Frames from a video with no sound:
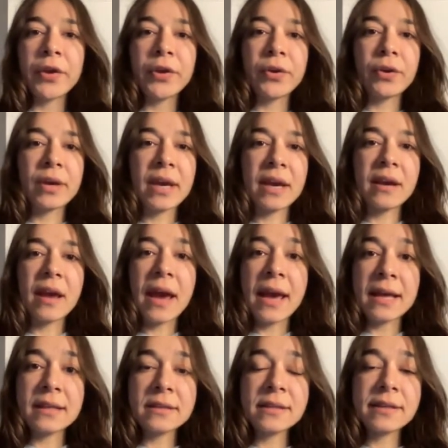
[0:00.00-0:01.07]
you can
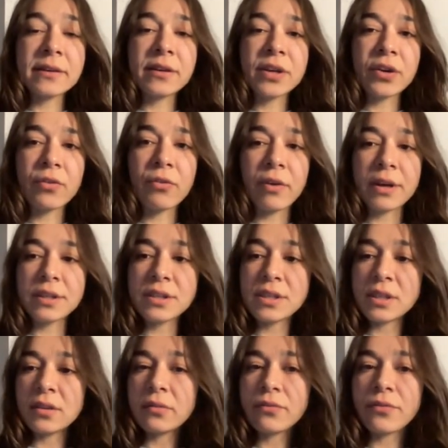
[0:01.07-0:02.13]
answer the
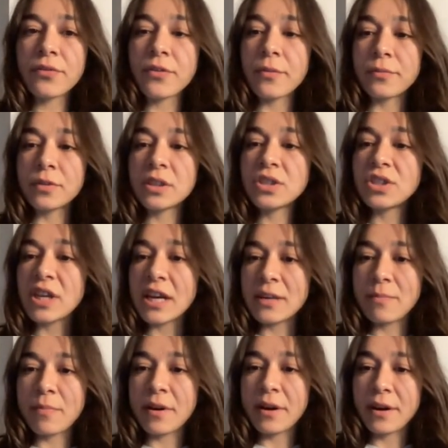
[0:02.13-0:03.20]
question from the
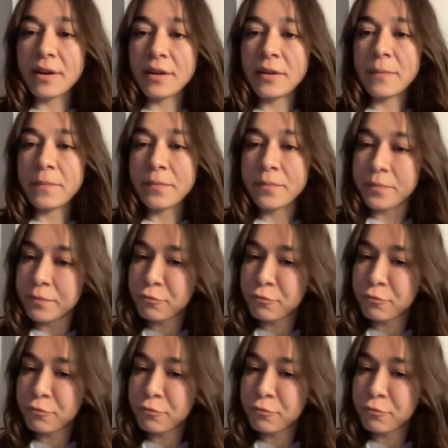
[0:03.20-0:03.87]
chat part.